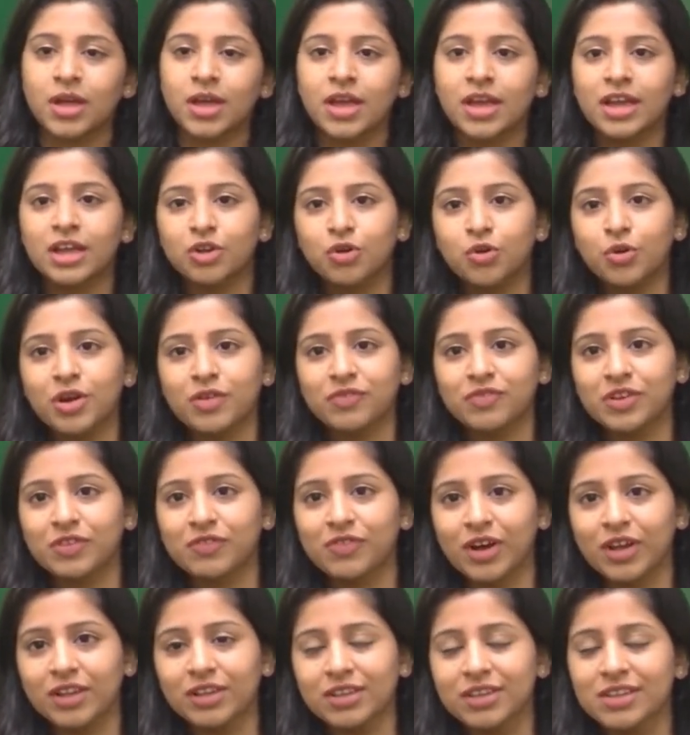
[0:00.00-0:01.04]
Hello
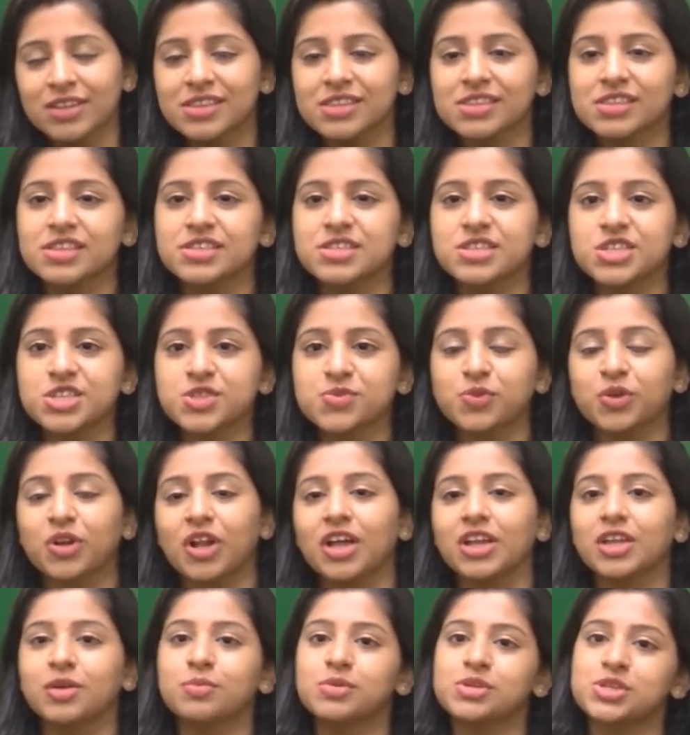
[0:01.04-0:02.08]
everyone, this is
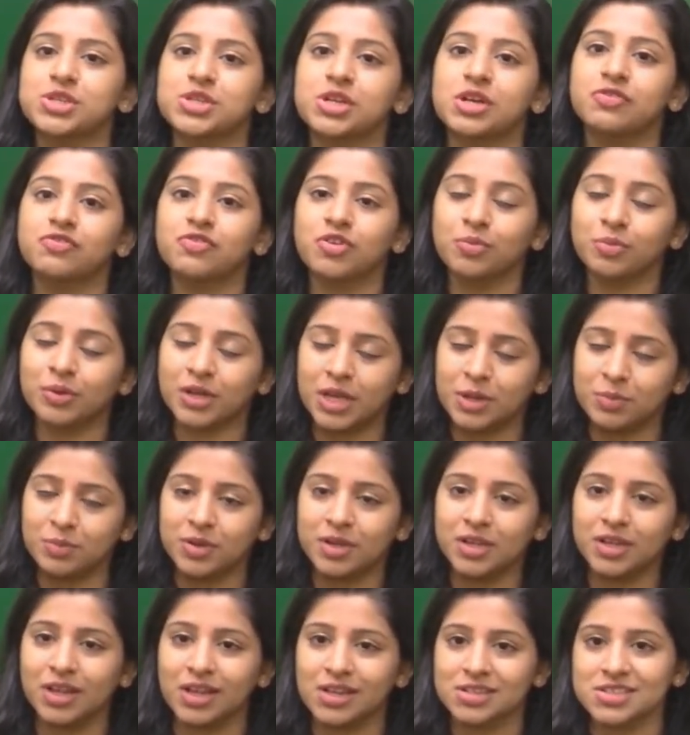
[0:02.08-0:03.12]
Monali Mishra from
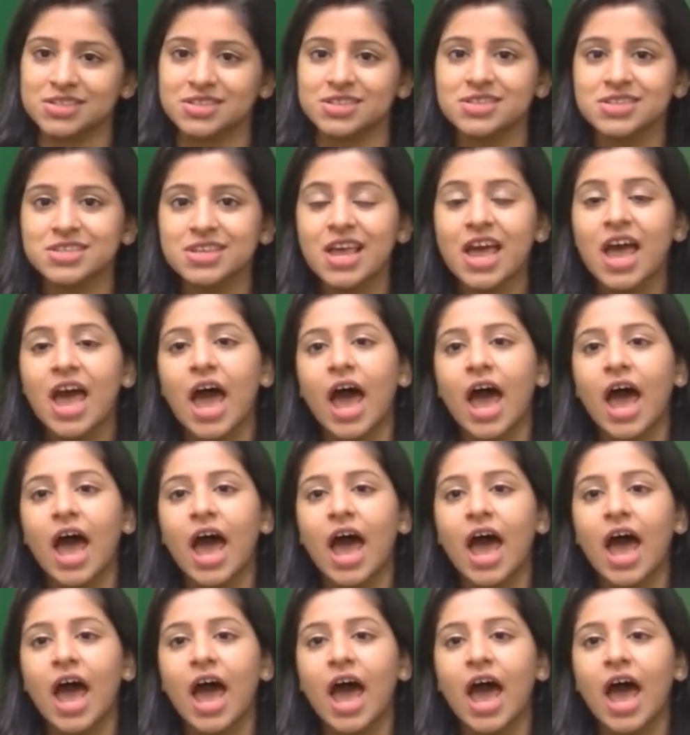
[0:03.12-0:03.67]
KP Classes,